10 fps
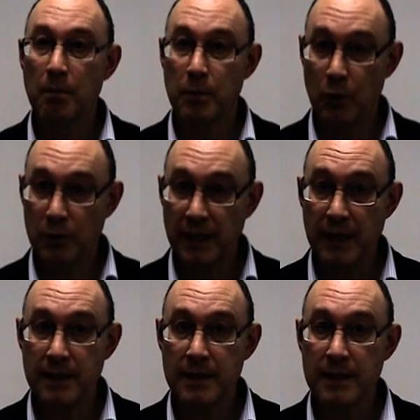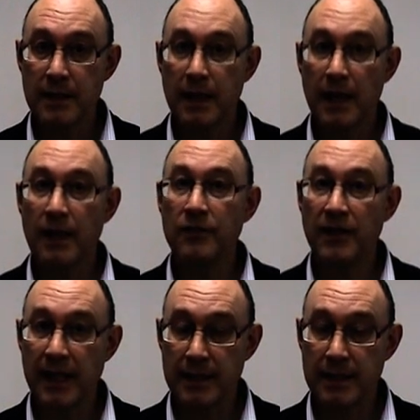proteins and
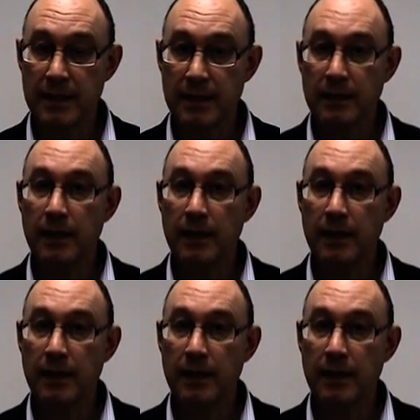fats,